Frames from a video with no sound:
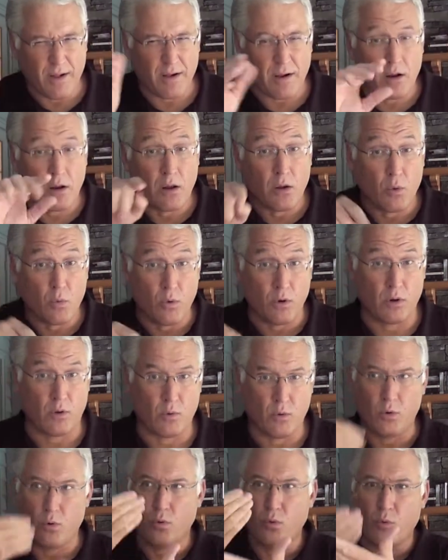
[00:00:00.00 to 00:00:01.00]
And that will
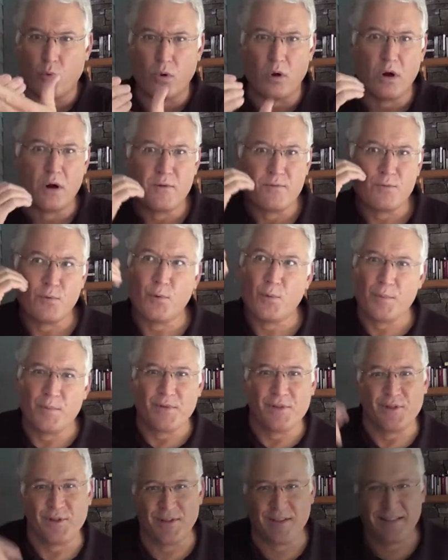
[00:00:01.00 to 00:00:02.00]
make us more holy
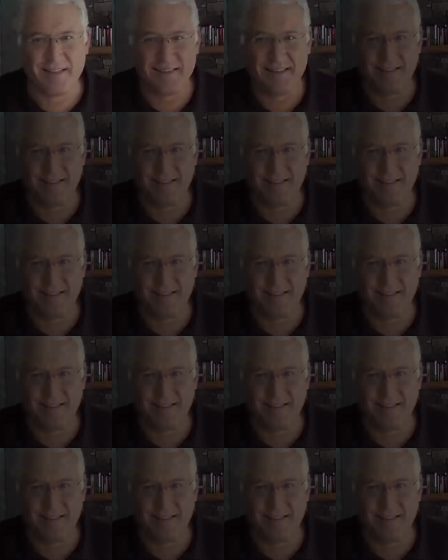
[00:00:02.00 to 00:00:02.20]
for when